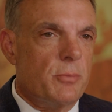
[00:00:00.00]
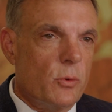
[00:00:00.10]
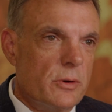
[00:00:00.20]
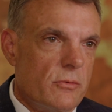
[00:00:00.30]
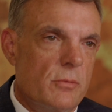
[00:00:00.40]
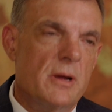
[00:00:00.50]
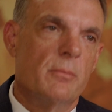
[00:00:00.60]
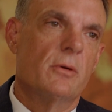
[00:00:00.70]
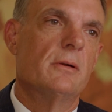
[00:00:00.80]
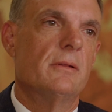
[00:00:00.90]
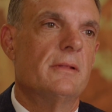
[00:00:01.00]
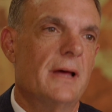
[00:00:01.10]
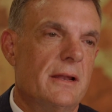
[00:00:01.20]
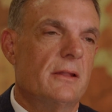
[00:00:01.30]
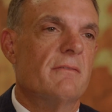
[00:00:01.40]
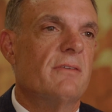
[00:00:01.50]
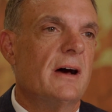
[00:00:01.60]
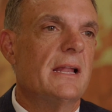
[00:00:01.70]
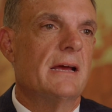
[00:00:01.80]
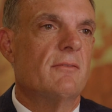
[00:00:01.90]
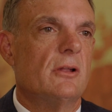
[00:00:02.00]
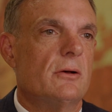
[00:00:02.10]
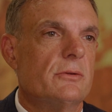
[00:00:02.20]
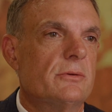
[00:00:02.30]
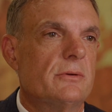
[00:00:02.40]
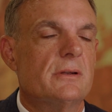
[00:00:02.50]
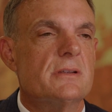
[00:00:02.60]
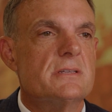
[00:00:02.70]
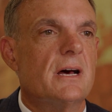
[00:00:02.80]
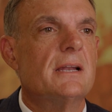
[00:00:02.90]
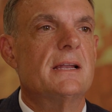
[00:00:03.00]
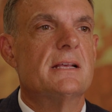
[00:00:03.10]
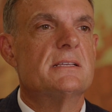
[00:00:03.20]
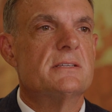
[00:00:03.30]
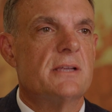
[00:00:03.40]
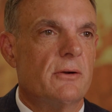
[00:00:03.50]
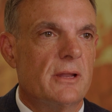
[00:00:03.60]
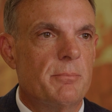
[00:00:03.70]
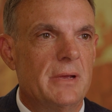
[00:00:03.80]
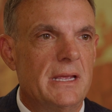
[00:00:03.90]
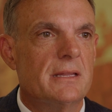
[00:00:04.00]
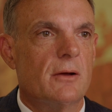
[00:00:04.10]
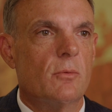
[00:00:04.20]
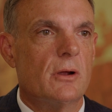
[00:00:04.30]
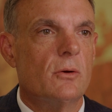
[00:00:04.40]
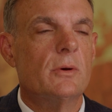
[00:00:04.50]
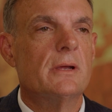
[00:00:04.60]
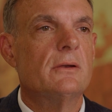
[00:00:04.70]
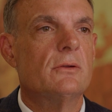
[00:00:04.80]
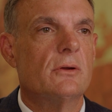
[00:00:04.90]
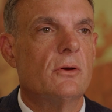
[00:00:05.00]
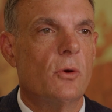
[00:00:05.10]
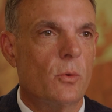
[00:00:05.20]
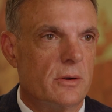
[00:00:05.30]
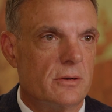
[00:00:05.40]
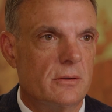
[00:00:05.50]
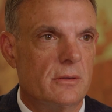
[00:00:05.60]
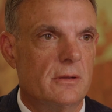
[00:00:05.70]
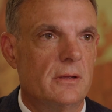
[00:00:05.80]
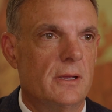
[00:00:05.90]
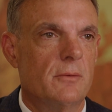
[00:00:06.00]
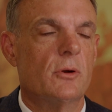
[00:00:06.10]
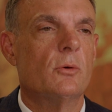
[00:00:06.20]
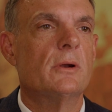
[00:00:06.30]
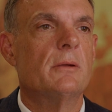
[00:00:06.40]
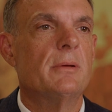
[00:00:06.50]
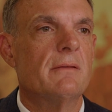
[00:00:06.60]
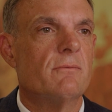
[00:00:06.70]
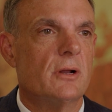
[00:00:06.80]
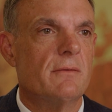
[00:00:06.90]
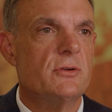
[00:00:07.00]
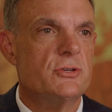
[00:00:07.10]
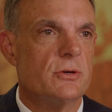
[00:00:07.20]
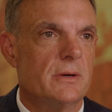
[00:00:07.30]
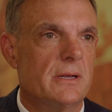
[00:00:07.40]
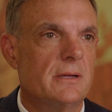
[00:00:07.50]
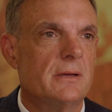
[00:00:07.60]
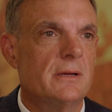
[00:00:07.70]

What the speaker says: important to remember that the filing of a lawsuit does not necessarily mean that we're going to court and we're going to be in front of a jury.